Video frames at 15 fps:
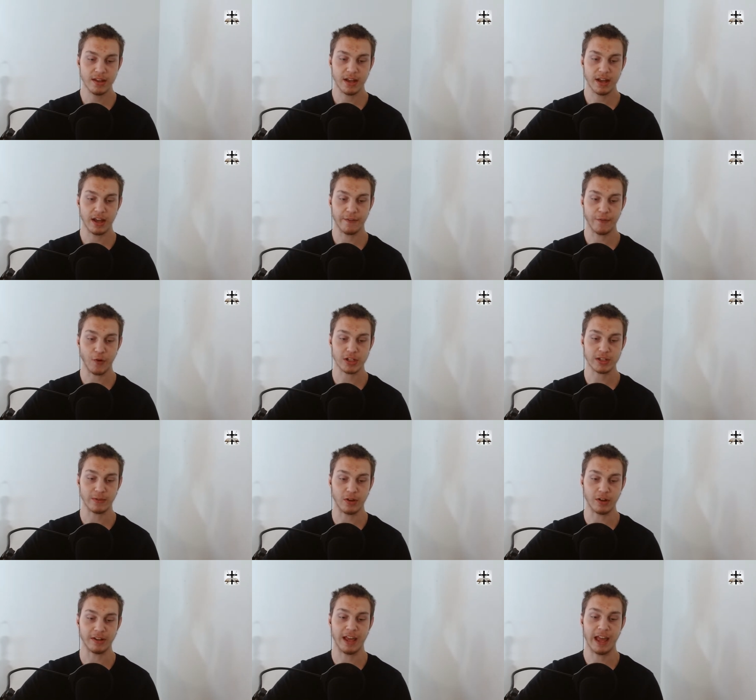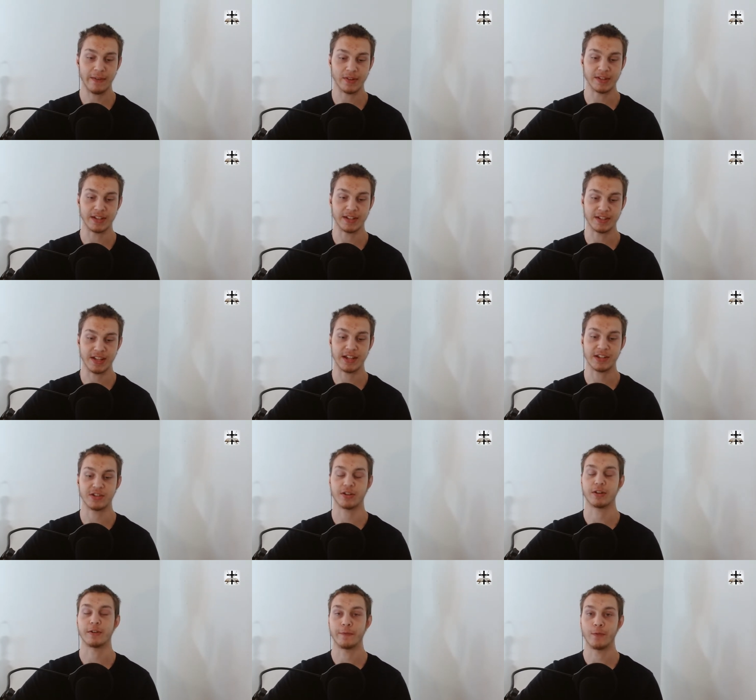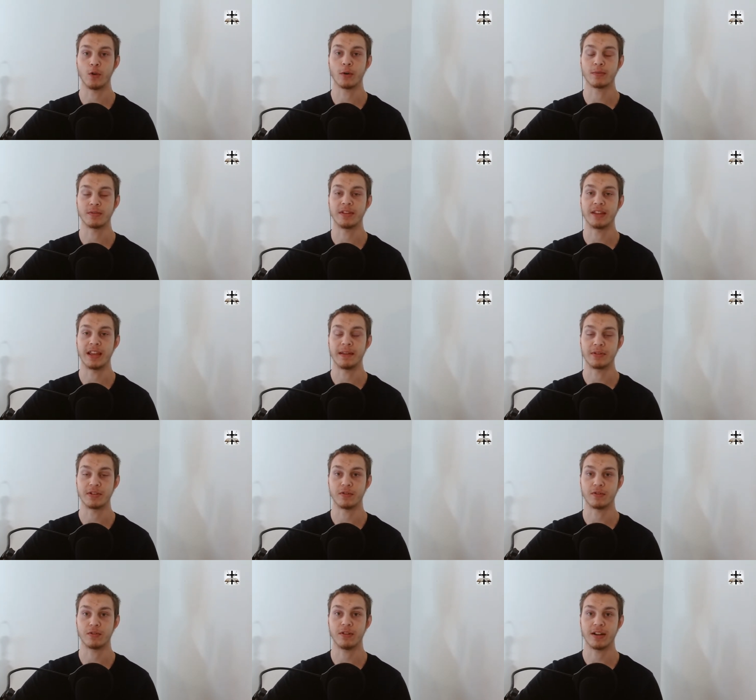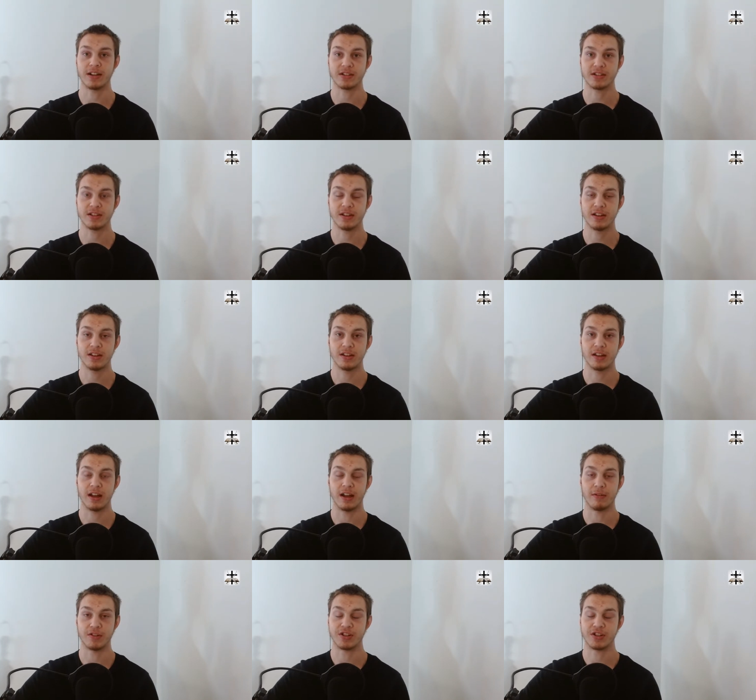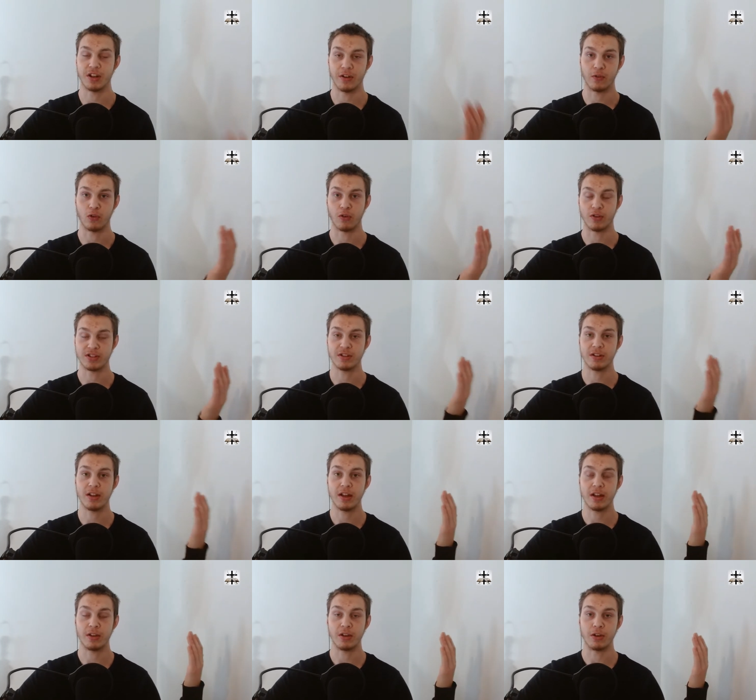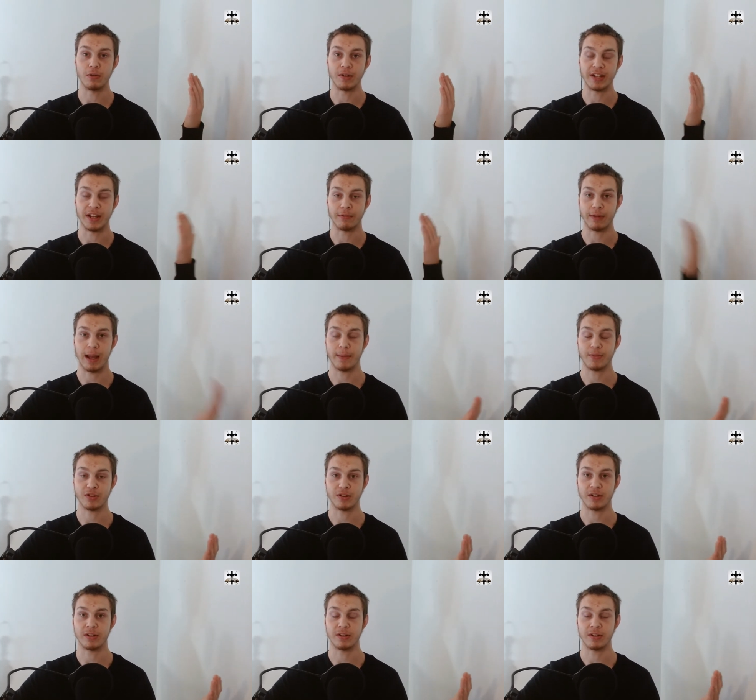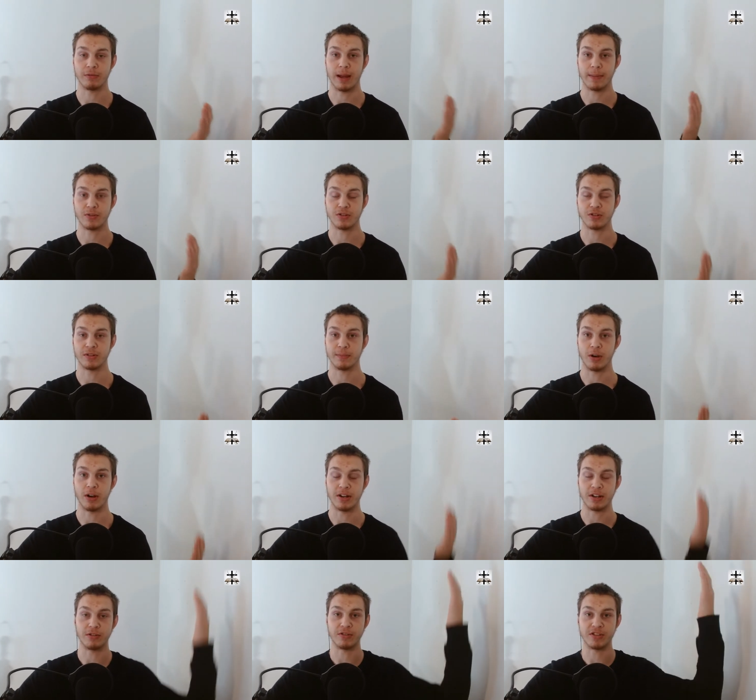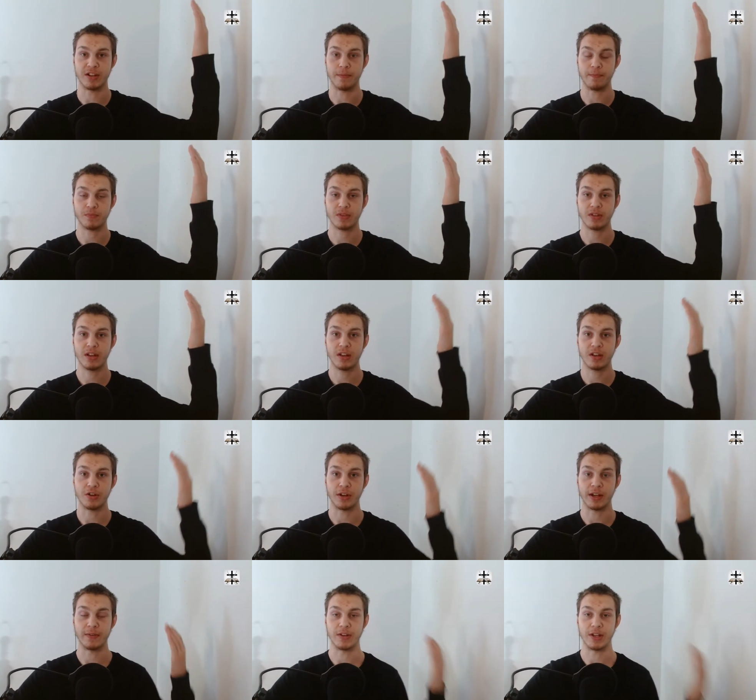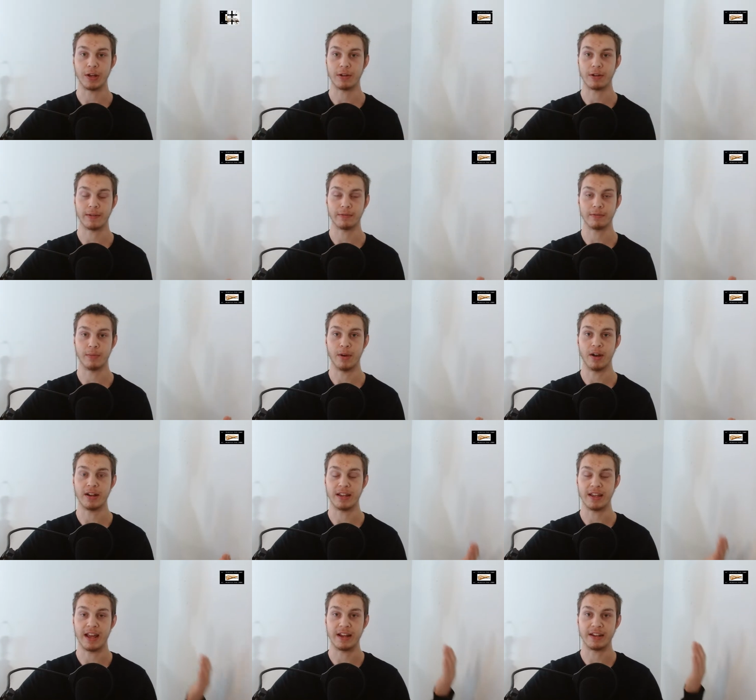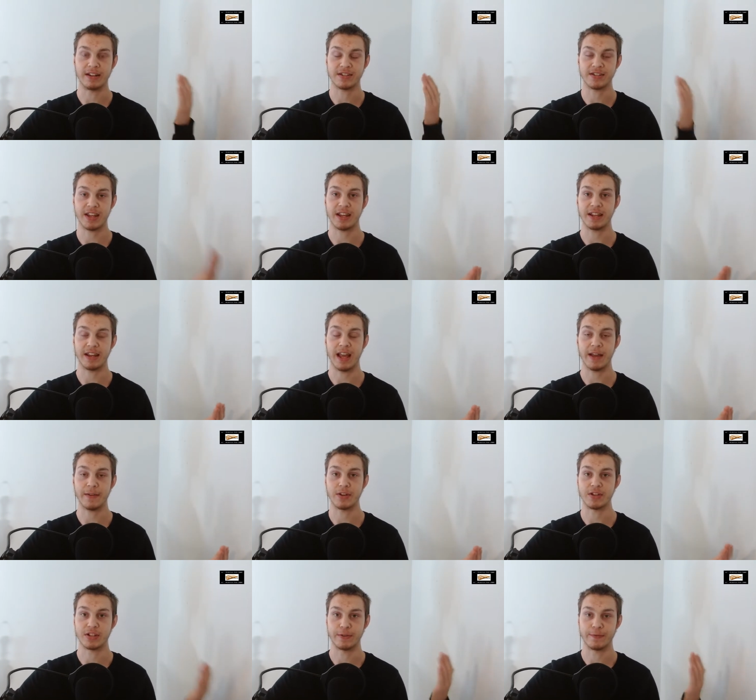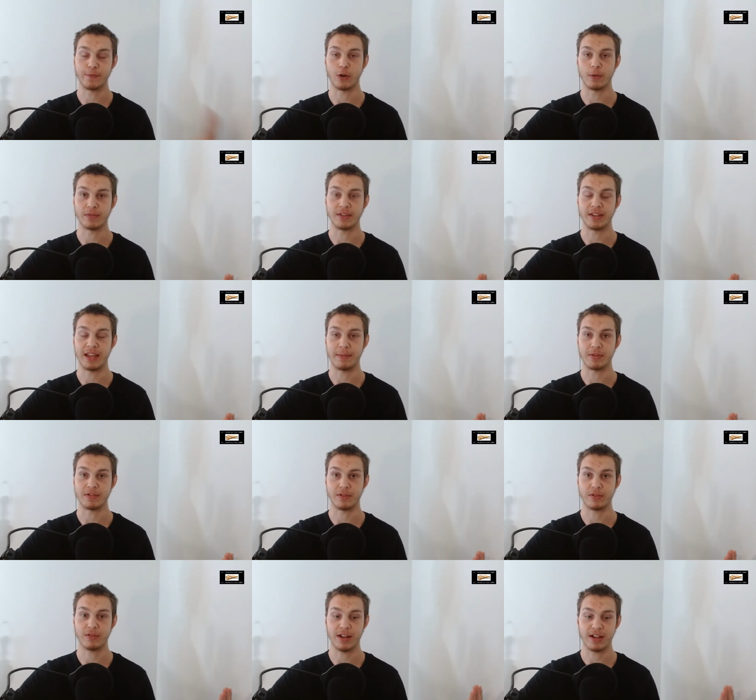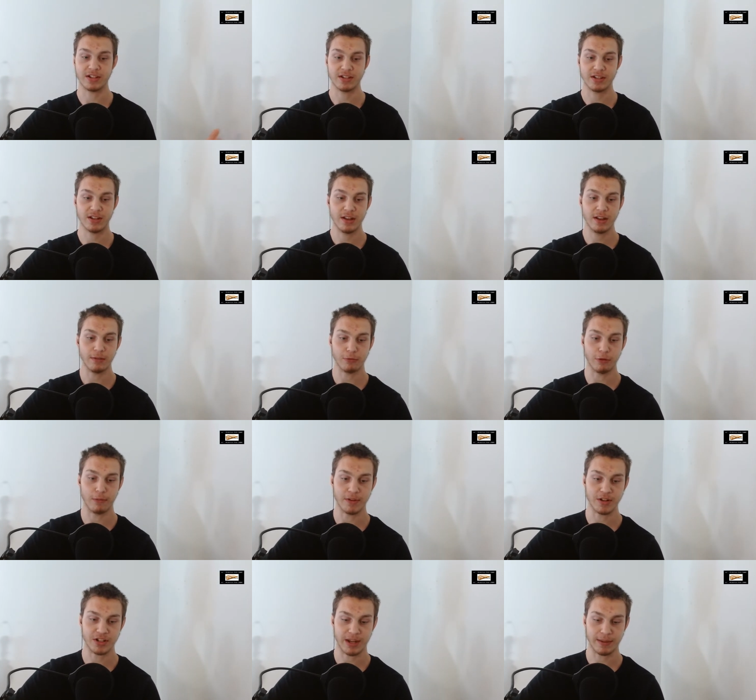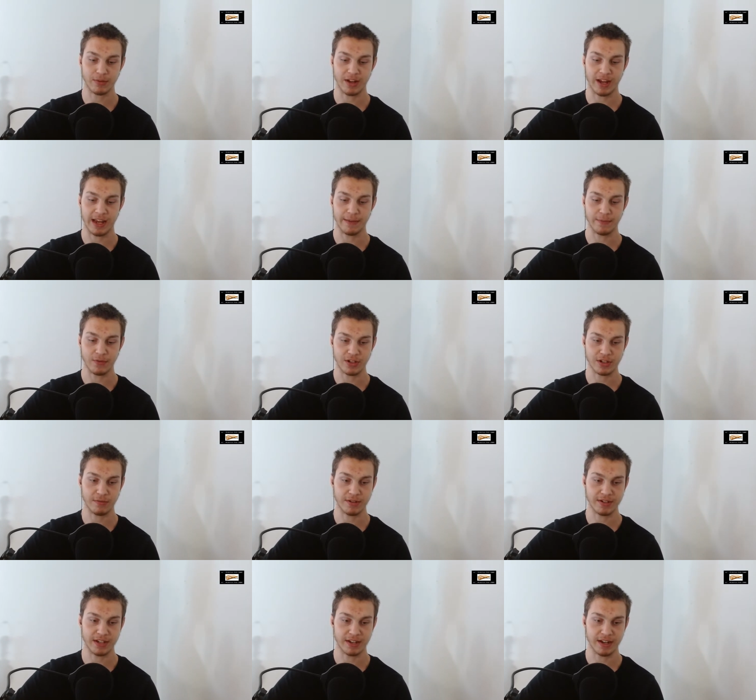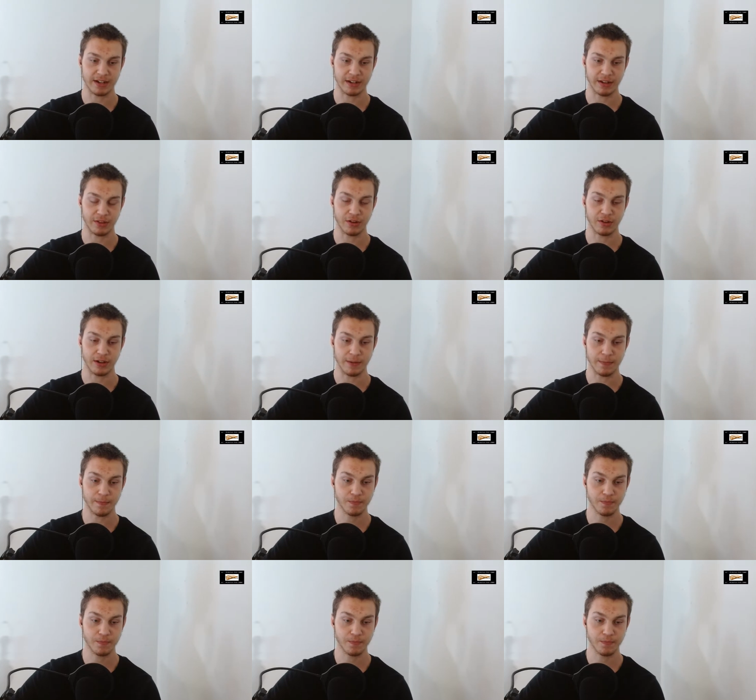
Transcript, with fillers: Uh, first of all, in heaven, the saints are conformed to the image of Christ, uh, which, of course, you know, when you get raptured, the rapture, the body goes up, you're given an incorruptible body, and the saint in heaven is conformed to the image of Christ. Romans chapter 8, verse 29 to 30.